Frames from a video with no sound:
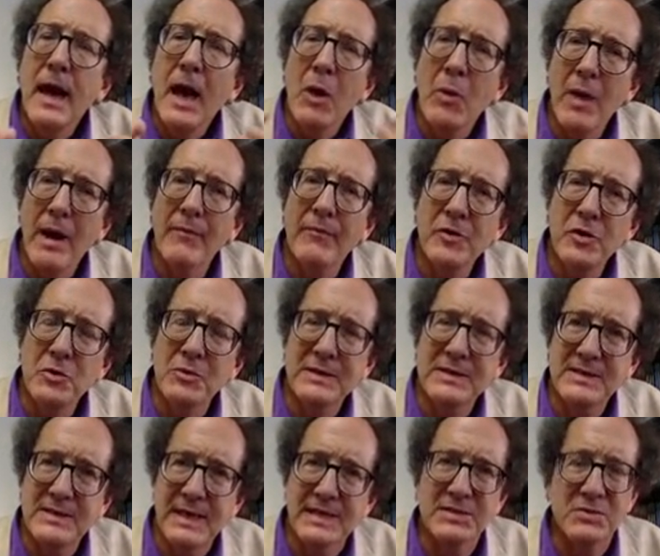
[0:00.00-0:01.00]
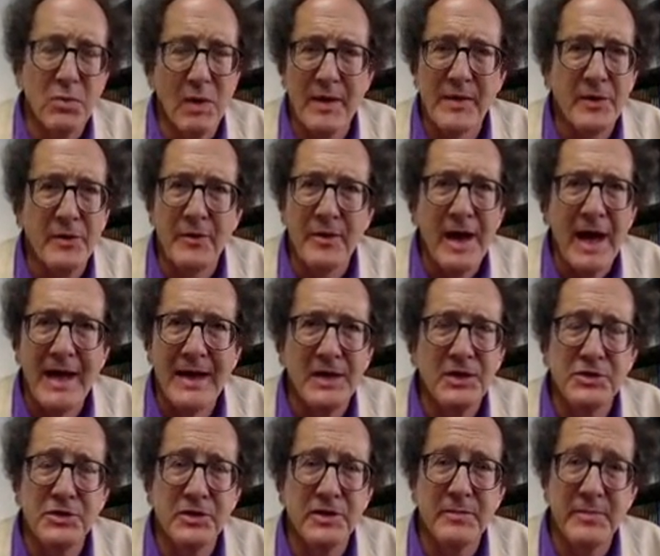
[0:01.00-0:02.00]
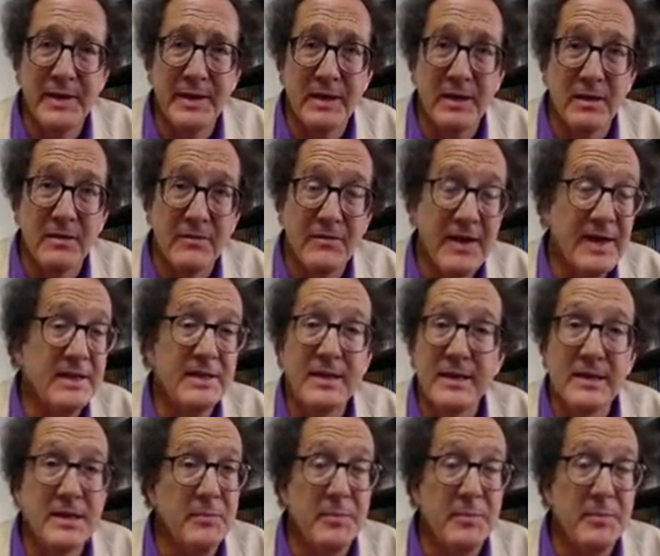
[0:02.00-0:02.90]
however you assess whether or not he should have been convicted,